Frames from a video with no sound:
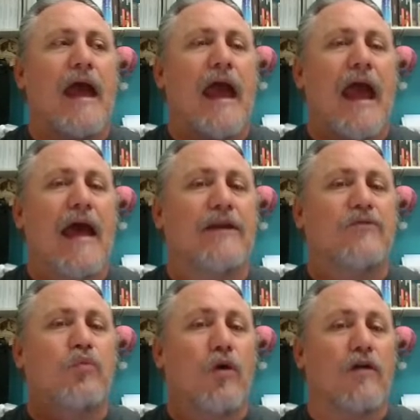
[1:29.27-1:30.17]
and
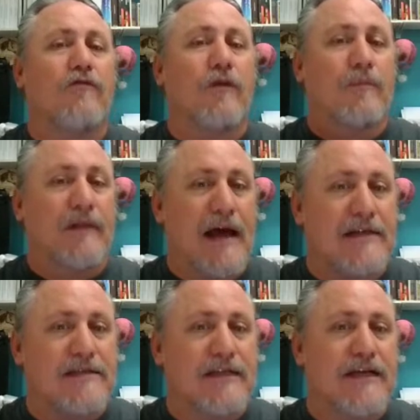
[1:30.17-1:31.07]
work from
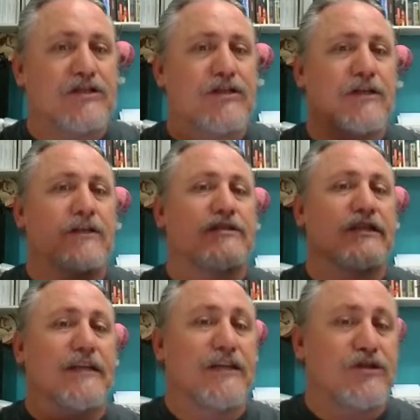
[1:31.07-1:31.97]
class Legion to
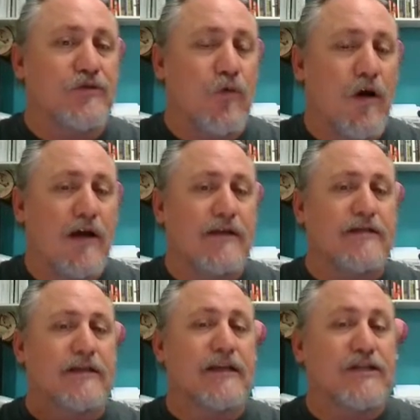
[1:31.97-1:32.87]
Legion 1
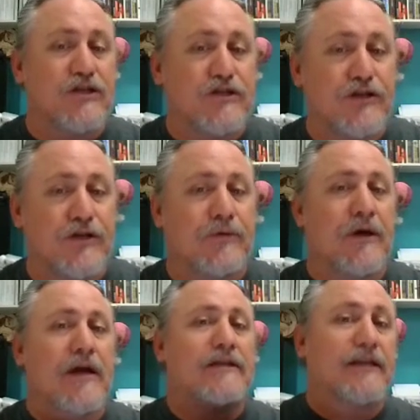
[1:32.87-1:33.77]
to Legion 2
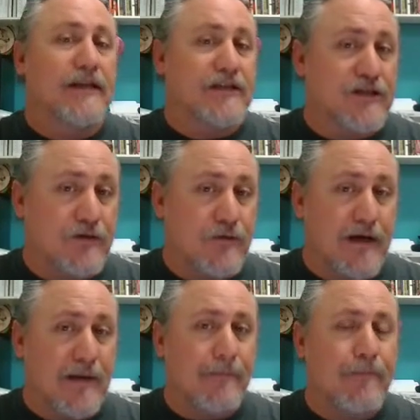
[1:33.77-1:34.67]
to Legion
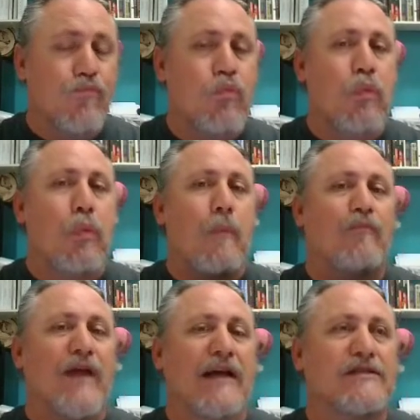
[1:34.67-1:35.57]
3.
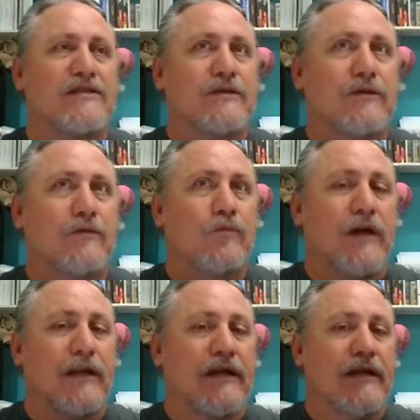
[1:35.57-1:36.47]
That's
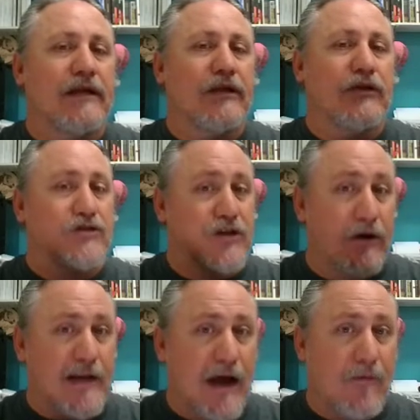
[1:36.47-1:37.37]
when you're
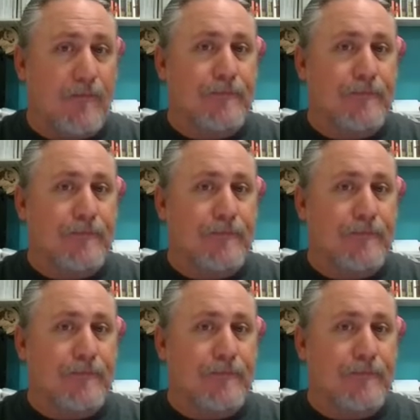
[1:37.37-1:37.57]
starting out.